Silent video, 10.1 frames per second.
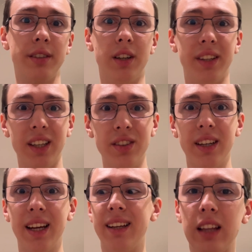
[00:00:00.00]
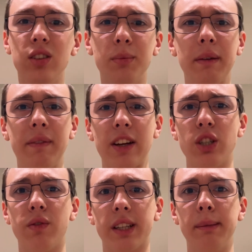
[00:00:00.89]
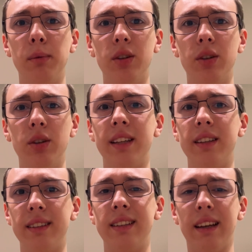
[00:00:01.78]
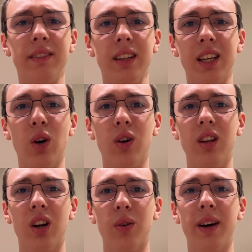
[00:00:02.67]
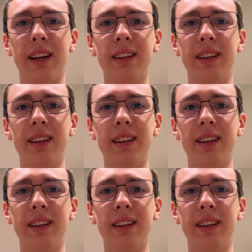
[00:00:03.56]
on the internet, that little bit of extra flexibility can definitely go a long way.